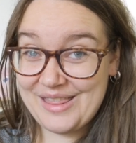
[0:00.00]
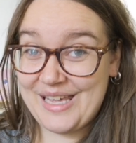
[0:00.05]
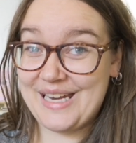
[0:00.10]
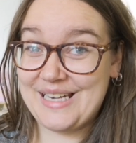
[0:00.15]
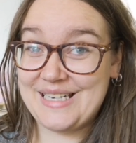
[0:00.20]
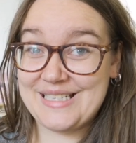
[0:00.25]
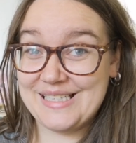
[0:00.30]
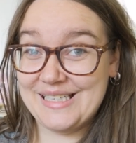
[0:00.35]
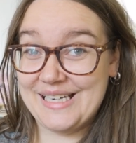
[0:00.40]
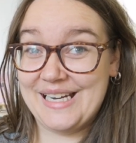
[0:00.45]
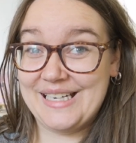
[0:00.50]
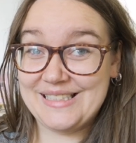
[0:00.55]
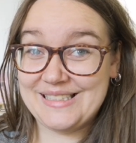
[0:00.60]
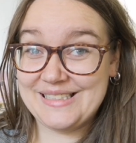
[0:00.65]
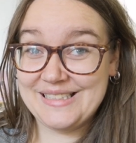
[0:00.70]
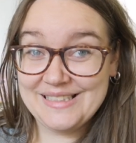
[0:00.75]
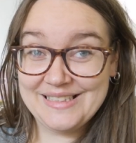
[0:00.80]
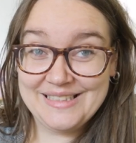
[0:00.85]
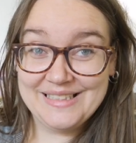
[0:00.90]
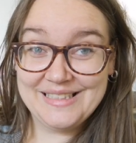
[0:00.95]
The
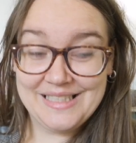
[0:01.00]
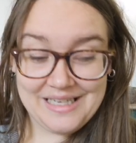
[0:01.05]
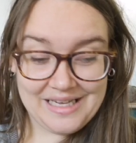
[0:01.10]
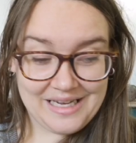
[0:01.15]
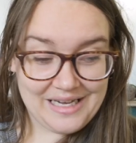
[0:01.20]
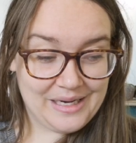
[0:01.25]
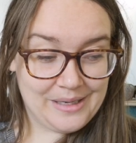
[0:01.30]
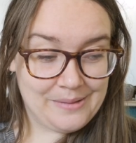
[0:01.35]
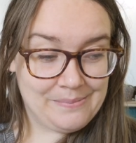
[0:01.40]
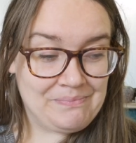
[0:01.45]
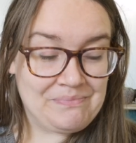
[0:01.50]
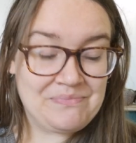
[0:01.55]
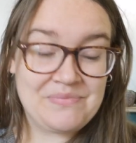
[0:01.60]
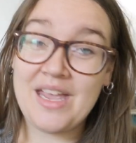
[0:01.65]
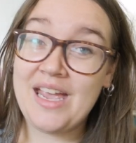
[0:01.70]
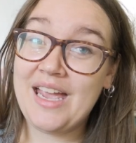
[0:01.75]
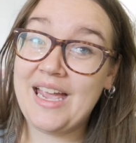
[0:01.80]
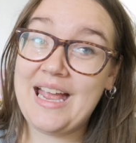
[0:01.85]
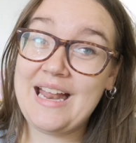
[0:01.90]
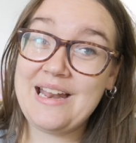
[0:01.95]
internet. Um,
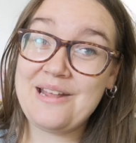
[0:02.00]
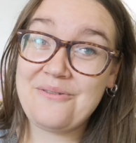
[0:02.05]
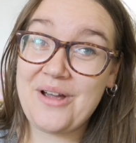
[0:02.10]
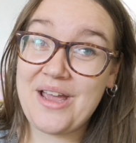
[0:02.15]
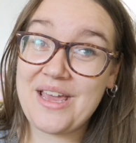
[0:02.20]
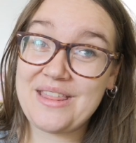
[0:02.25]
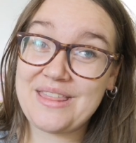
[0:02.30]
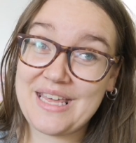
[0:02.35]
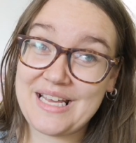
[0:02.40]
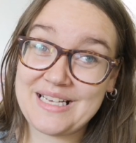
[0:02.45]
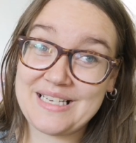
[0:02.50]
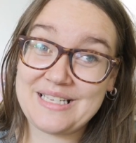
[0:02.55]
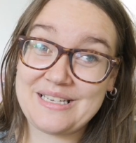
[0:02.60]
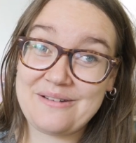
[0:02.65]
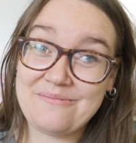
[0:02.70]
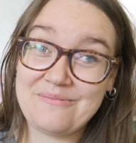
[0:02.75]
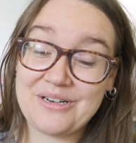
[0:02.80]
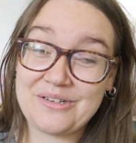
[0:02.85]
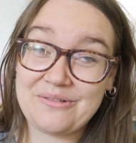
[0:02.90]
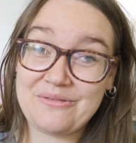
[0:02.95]
anyway, thanks
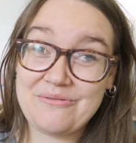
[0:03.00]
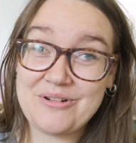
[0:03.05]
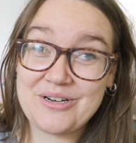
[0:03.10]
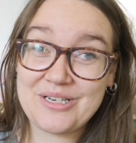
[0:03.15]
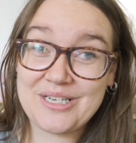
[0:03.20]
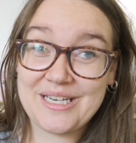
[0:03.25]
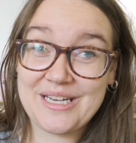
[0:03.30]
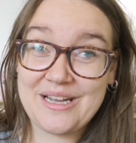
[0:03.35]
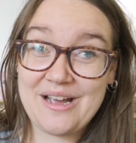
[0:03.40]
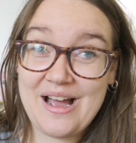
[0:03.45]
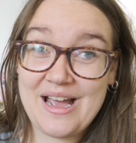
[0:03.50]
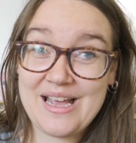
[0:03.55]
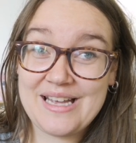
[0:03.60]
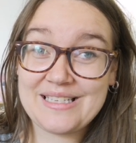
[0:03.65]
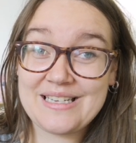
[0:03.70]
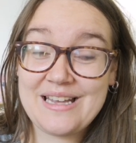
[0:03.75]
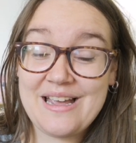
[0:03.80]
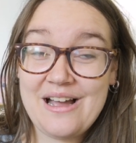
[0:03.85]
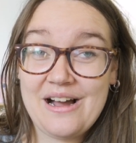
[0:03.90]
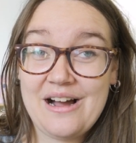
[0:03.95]
so much for watching,
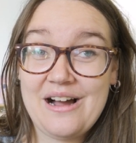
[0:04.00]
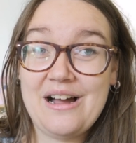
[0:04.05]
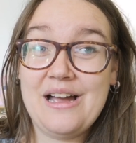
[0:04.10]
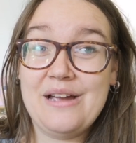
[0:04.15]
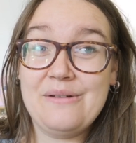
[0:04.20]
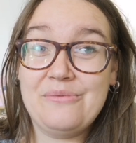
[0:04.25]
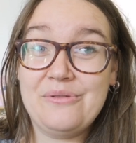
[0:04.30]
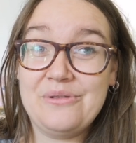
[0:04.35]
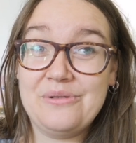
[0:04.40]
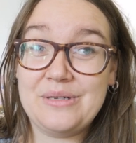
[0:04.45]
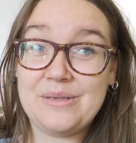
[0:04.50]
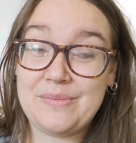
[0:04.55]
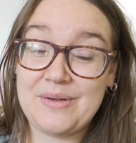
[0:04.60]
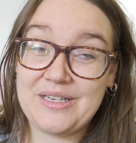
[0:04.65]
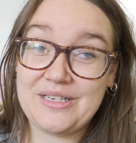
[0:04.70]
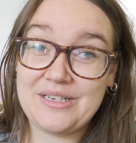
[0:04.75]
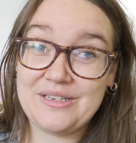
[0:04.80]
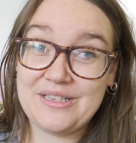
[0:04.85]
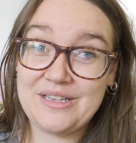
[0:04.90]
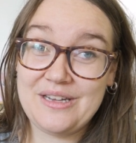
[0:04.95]
guys. I will
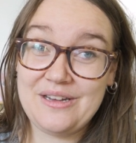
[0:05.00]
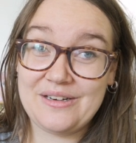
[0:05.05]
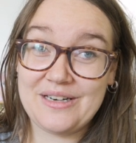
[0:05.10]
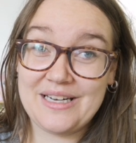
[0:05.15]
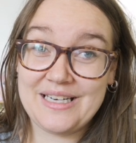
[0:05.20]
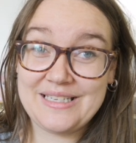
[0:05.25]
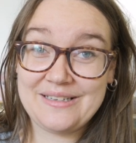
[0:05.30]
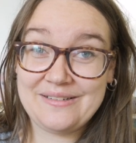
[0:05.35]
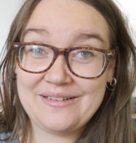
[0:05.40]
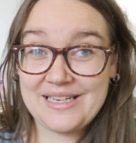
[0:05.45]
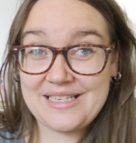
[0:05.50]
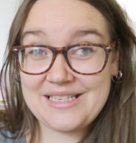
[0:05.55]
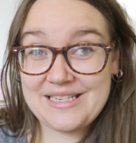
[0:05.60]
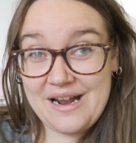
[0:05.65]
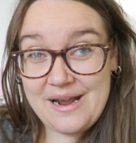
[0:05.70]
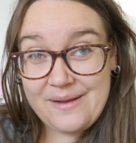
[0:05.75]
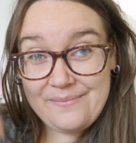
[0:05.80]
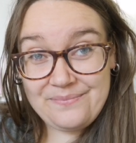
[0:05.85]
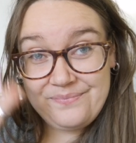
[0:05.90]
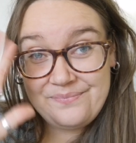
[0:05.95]
speak to you soon. Until next
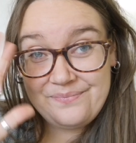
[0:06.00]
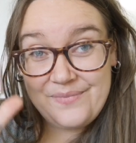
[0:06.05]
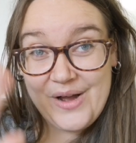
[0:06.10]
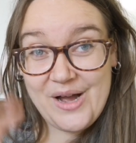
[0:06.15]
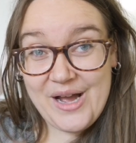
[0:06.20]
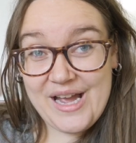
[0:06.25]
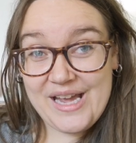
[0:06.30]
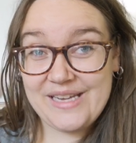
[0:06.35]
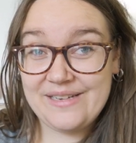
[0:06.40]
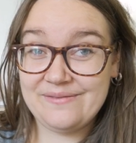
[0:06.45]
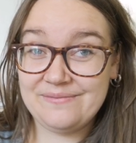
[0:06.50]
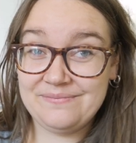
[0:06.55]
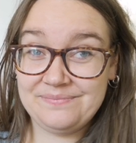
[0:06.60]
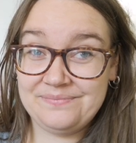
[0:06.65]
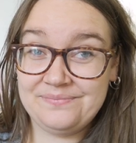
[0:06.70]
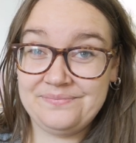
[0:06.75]
time, bye!